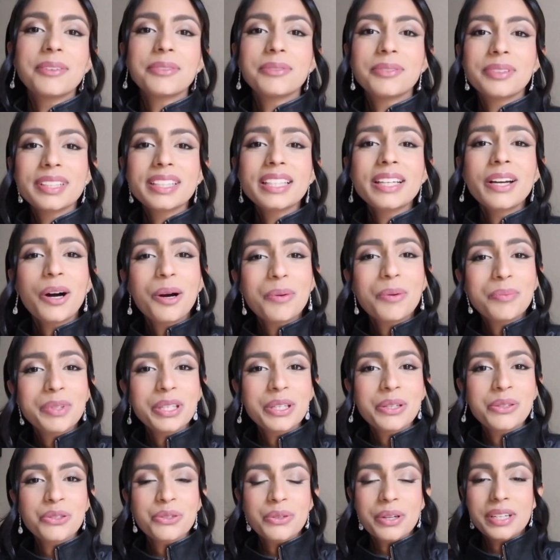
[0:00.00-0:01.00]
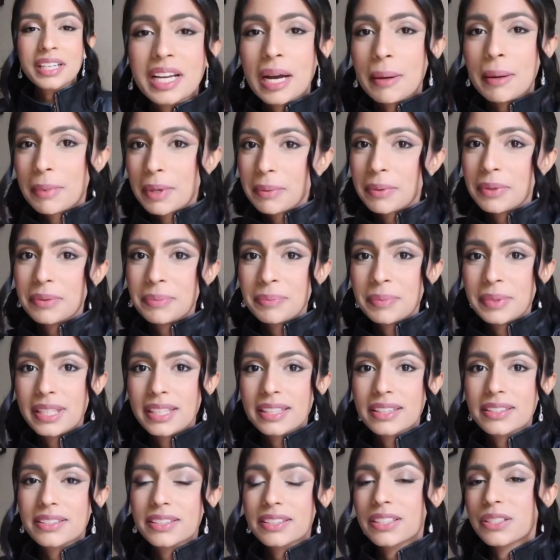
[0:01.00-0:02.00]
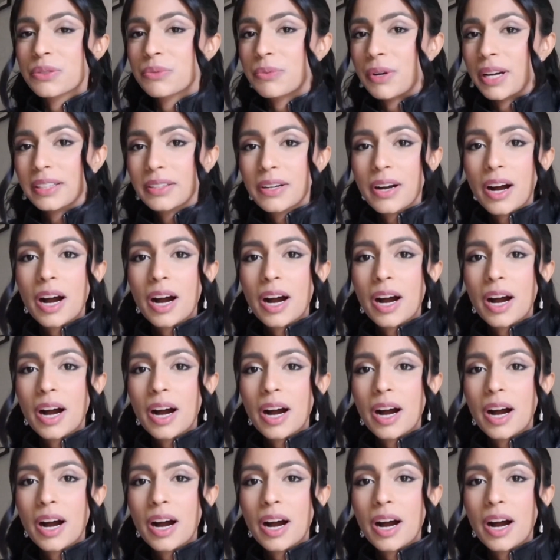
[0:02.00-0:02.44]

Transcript: really hope that you enjoyed coming with me to this red